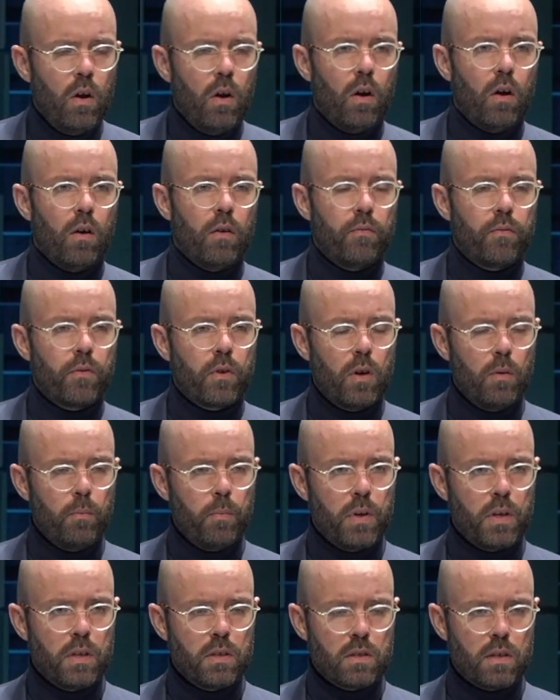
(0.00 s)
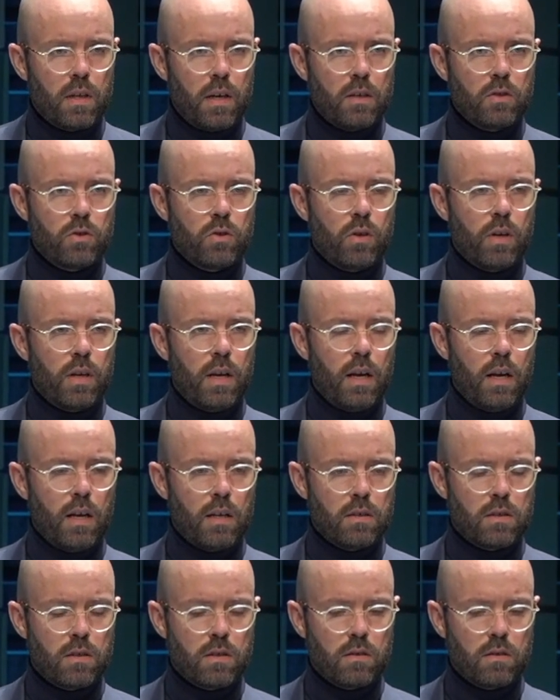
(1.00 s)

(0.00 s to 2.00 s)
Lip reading: of companies that actually has